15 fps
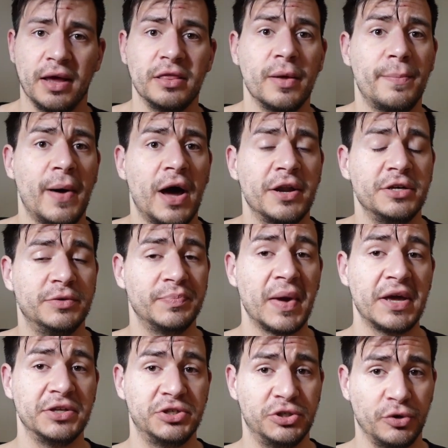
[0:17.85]
and the body's
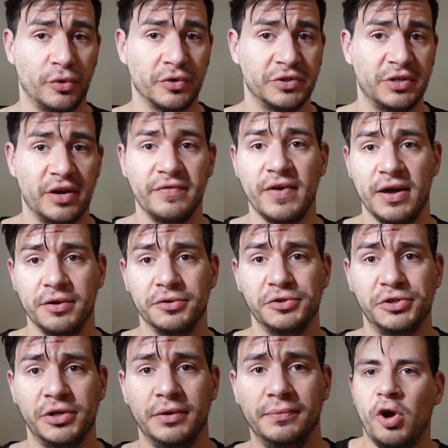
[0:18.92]
main source of energy.